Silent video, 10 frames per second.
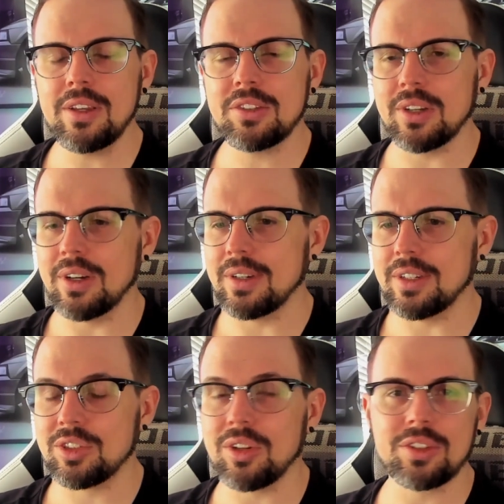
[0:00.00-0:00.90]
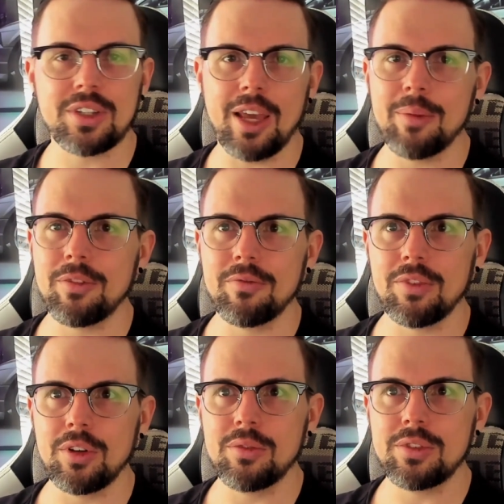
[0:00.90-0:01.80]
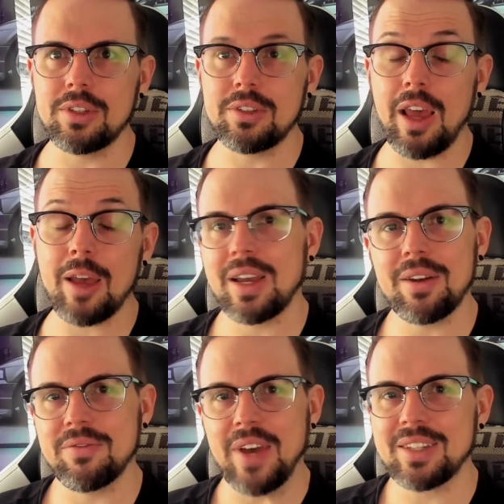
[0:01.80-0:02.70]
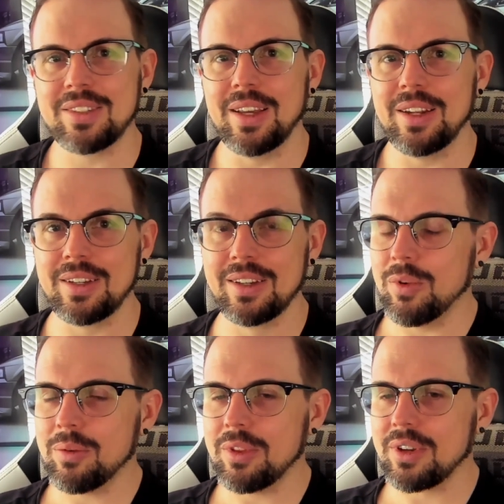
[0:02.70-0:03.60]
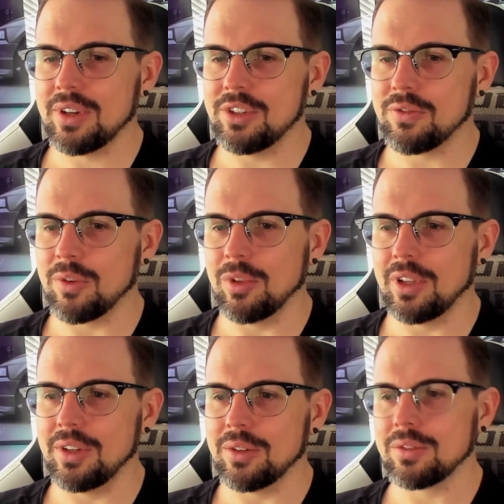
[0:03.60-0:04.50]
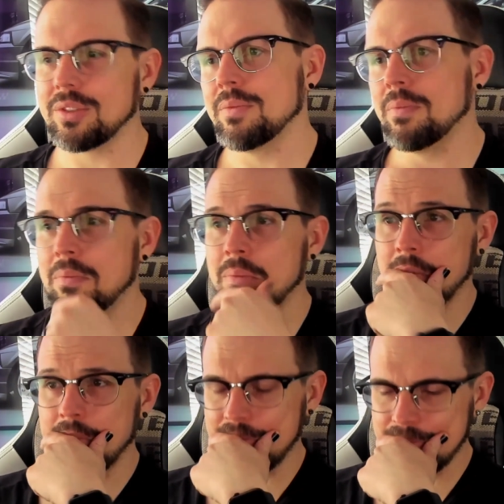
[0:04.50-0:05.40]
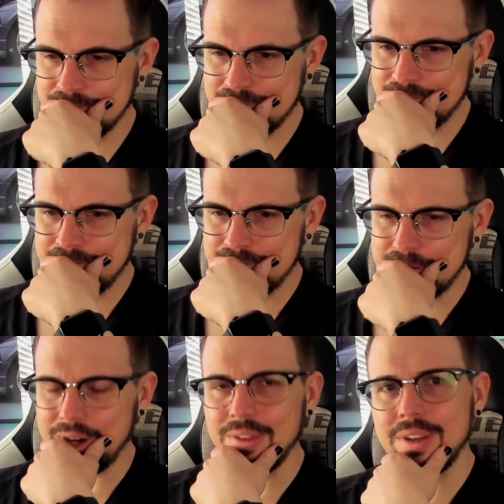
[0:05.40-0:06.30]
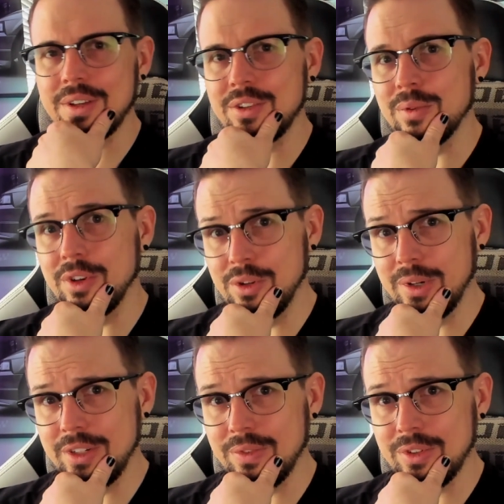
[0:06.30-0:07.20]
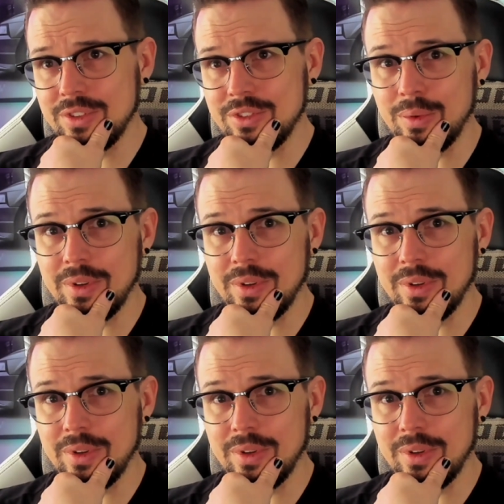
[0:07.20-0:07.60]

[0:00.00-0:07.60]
these nostalgic ebbs and flows is just kind of fascinating. I wonder what they're going to do for millennials. Are they going to do a New Edge version